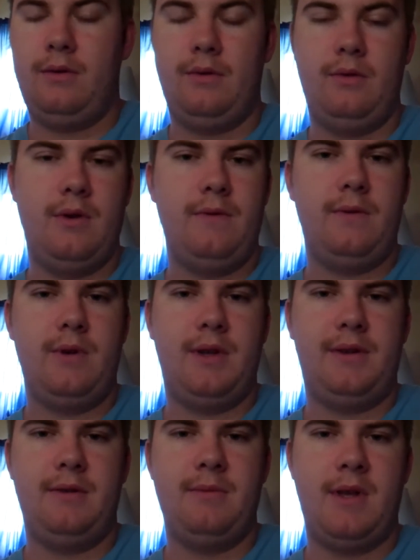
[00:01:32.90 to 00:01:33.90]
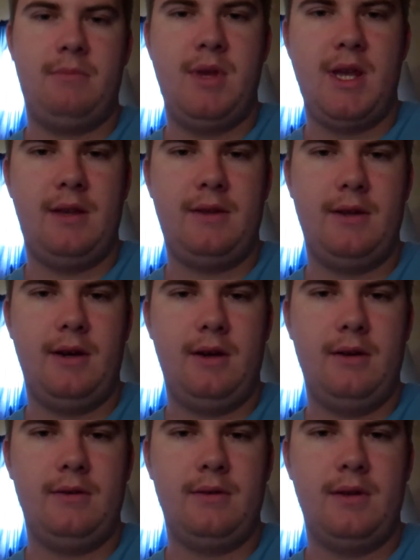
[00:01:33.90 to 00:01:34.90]
whoever else there might be out there,
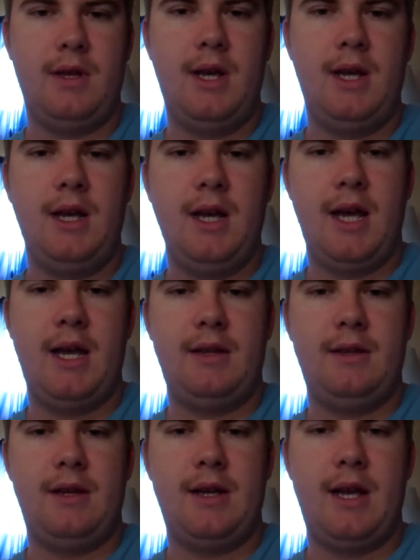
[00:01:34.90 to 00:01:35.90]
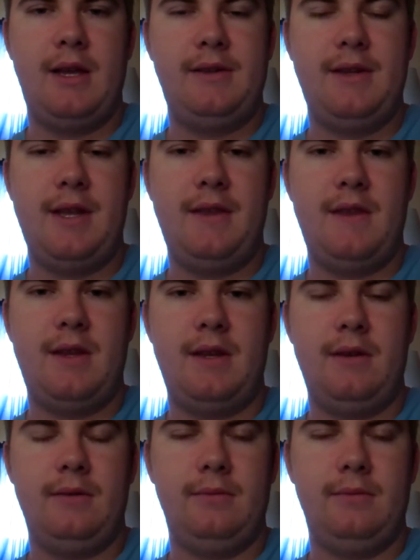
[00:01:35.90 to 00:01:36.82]
I say that